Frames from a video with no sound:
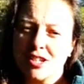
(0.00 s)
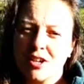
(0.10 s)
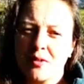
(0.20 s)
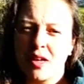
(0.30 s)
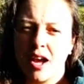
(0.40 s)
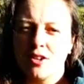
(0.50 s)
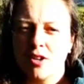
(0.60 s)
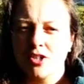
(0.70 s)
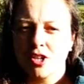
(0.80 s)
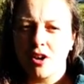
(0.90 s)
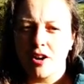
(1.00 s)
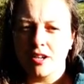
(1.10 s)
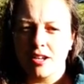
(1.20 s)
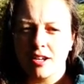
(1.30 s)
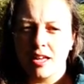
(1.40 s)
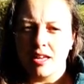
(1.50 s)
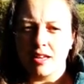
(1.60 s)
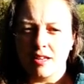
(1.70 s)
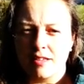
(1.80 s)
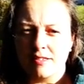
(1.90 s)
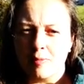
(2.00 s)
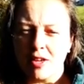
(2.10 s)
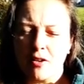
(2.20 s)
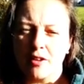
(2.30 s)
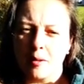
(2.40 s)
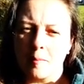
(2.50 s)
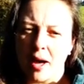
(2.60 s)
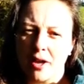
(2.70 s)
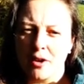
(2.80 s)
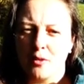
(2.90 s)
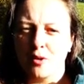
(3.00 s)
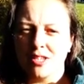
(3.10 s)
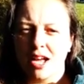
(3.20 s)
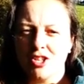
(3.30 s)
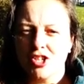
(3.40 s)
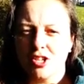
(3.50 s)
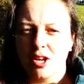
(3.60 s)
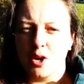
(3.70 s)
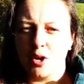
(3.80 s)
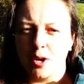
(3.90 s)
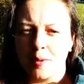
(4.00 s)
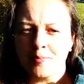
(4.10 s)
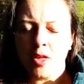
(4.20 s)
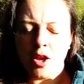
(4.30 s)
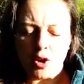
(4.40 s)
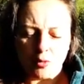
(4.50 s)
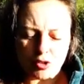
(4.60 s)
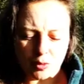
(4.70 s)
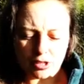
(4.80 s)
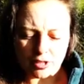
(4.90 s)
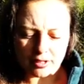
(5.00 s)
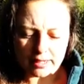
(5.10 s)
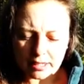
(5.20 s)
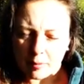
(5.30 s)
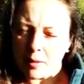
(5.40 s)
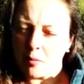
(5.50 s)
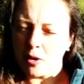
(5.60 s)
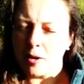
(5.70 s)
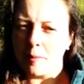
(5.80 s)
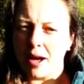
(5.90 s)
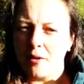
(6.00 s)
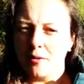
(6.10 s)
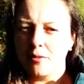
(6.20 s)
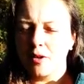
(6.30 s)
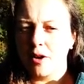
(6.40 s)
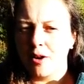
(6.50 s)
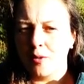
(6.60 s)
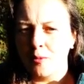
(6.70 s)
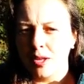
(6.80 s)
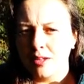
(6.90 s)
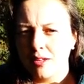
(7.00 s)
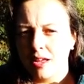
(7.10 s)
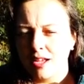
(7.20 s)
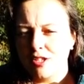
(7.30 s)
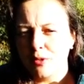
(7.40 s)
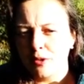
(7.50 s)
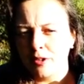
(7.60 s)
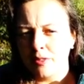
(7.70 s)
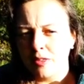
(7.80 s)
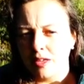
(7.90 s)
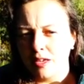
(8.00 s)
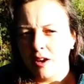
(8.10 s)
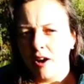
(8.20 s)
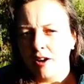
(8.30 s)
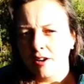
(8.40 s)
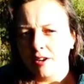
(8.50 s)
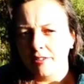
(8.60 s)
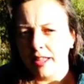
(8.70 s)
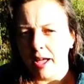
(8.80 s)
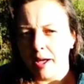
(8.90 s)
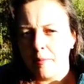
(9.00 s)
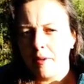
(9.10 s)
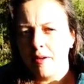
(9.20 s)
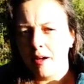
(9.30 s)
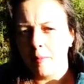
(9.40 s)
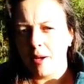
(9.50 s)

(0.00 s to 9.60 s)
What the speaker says: near the Hydrangea Garden is something called a Bioretention Area, which we'll learn a little bit more about when I tour the Harker lab up